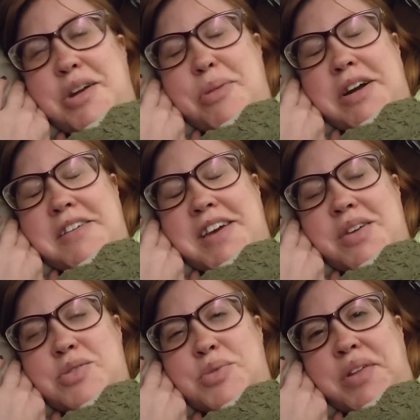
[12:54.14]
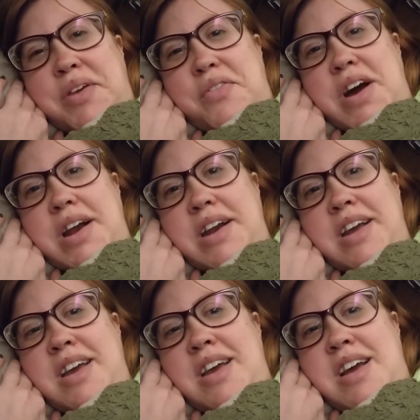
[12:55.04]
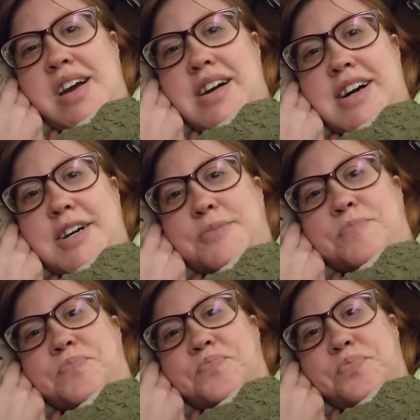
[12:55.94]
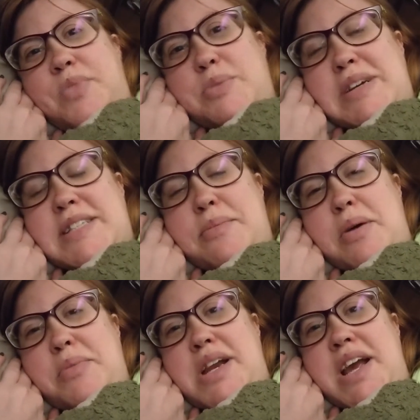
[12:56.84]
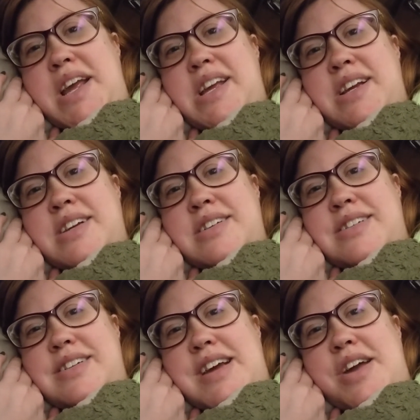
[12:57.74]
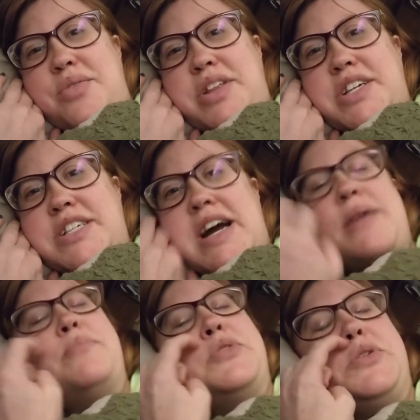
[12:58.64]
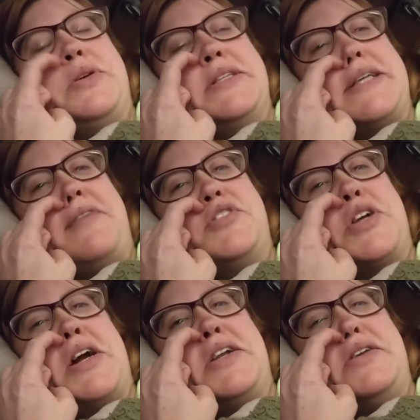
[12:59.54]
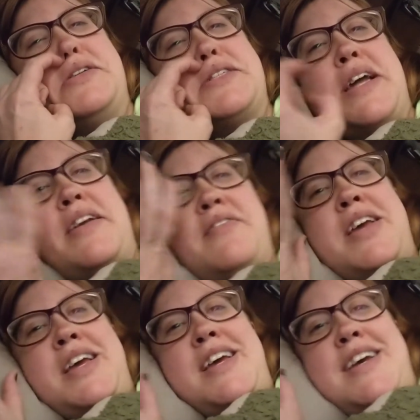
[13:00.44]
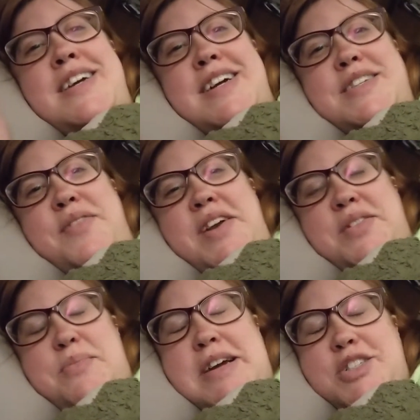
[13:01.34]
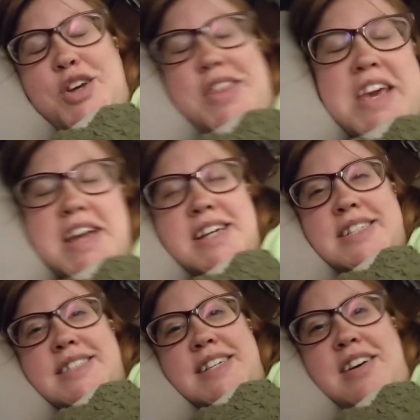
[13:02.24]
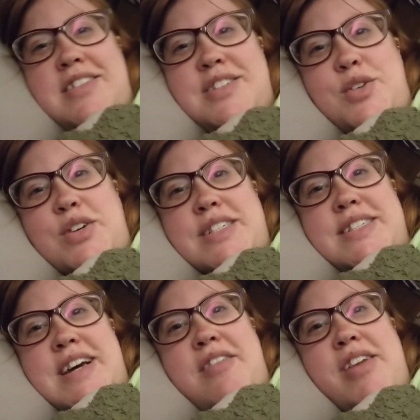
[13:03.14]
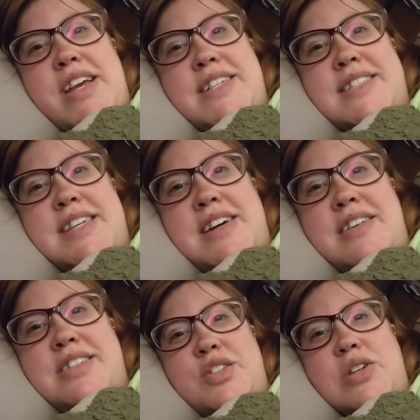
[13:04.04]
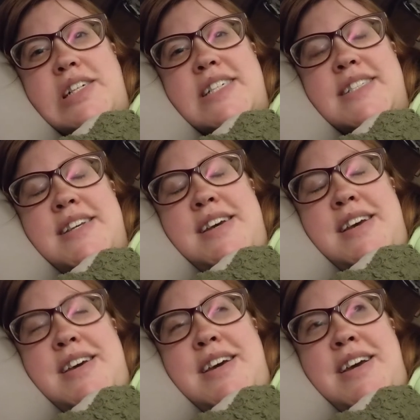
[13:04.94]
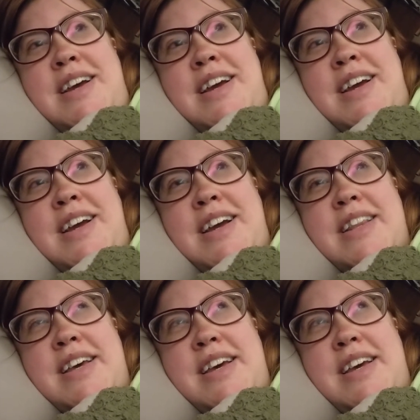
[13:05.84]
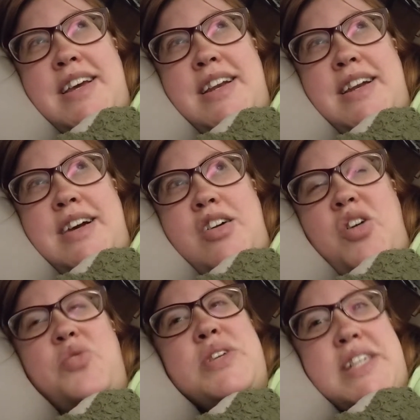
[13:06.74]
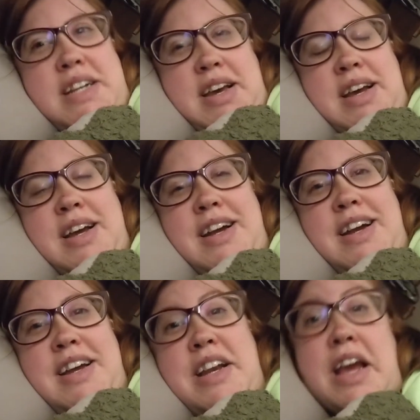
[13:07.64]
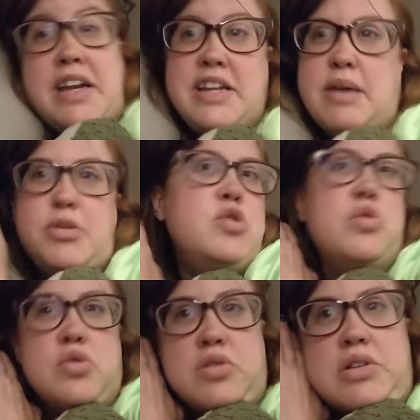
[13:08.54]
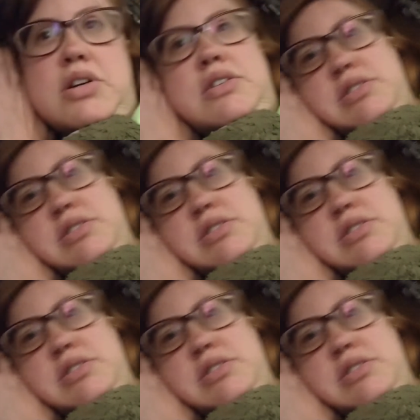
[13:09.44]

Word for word: Harry Potter thing. It was really fun. Um, my stepmom and I had a really good time doing the scavenger hunt. You just kind of got to find all the magical things at all the stores in town and get to see the stores. And then, oh, we did an N E W